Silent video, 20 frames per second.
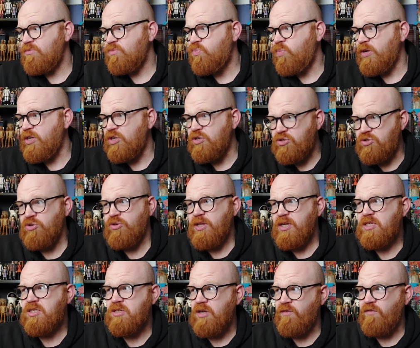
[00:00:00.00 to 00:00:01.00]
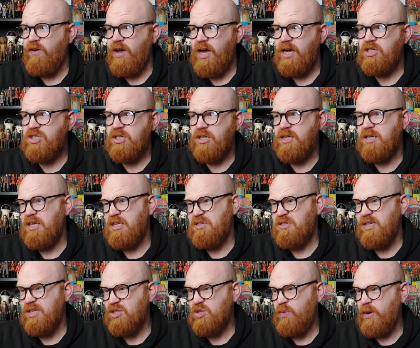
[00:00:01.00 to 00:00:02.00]
when you do this stuff, actually,
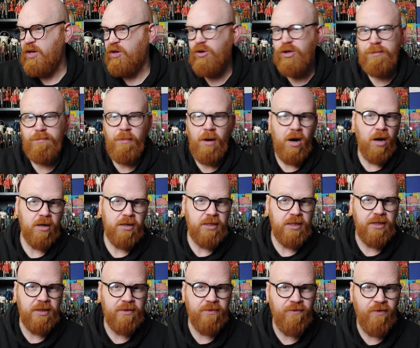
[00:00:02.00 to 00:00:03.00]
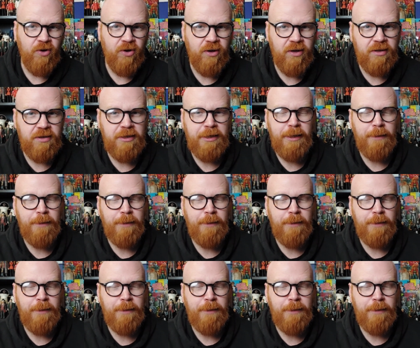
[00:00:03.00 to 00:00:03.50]
it's quite good marketing for